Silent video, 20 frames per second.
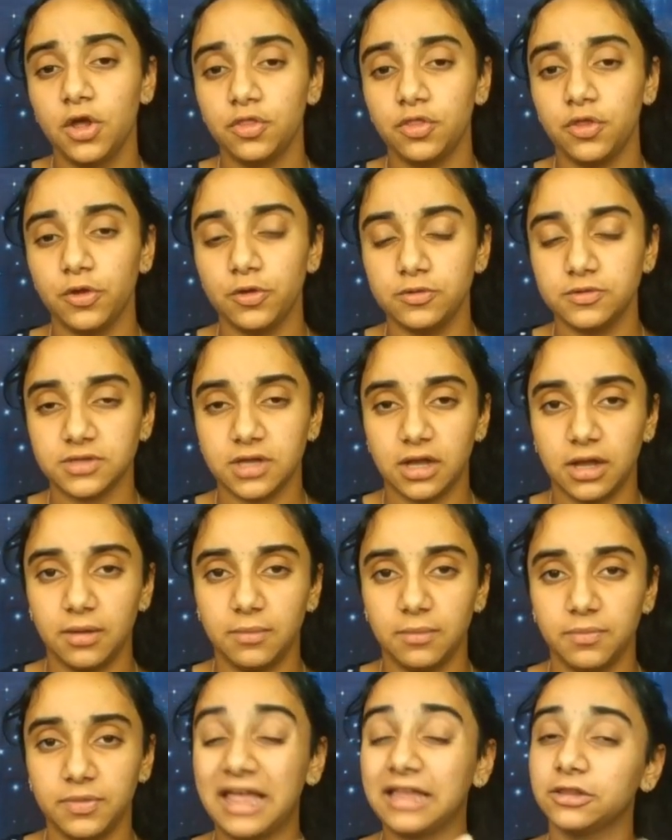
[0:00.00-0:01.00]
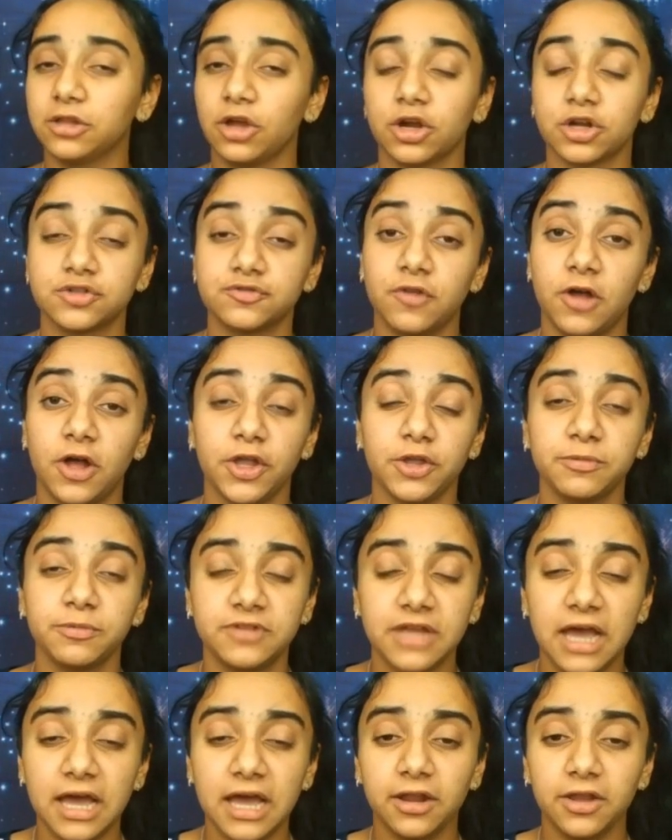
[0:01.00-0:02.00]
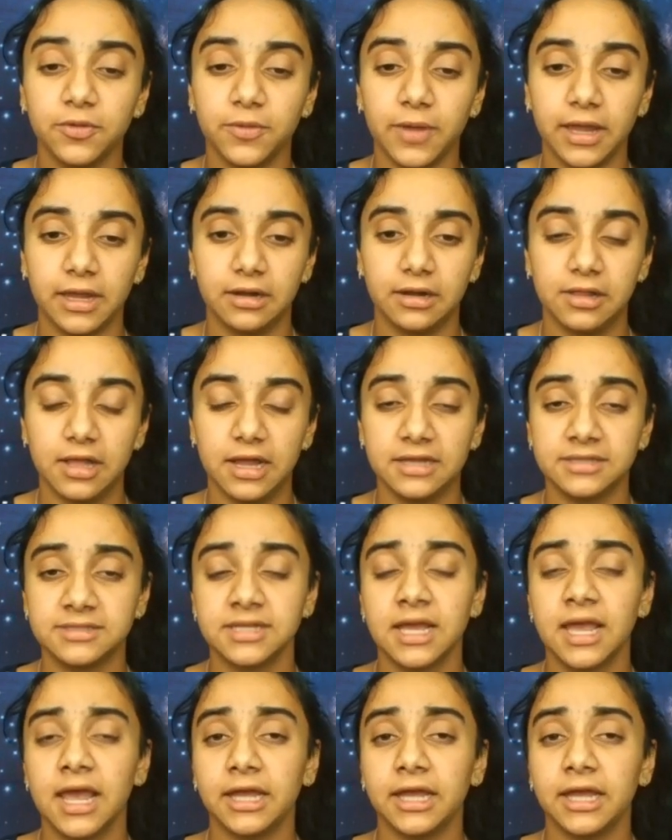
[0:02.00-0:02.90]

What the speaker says: that large volume of data you analyze.